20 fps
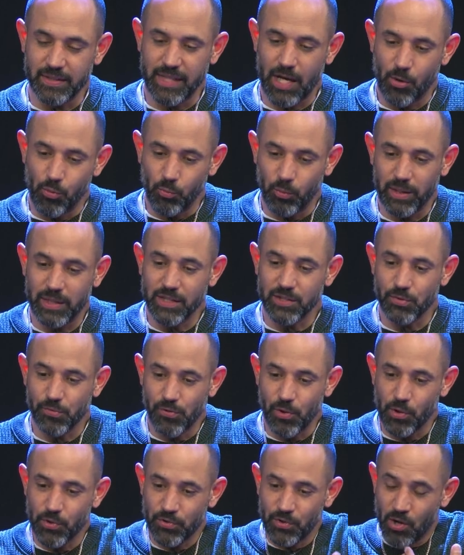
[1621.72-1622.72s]
that we need to
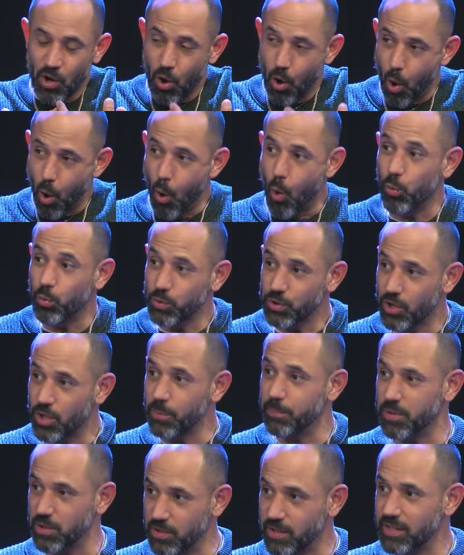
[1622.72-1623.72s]
focus on our own
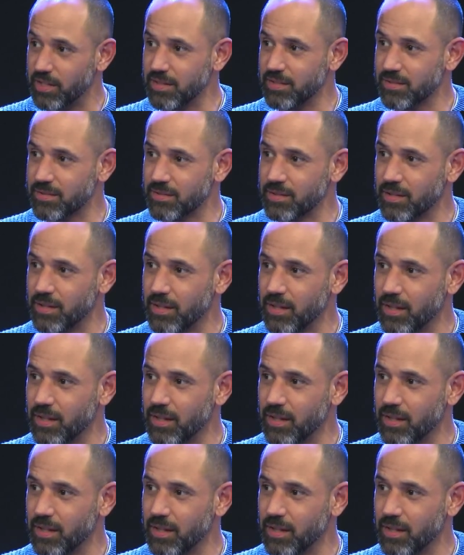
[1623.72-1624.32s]
communities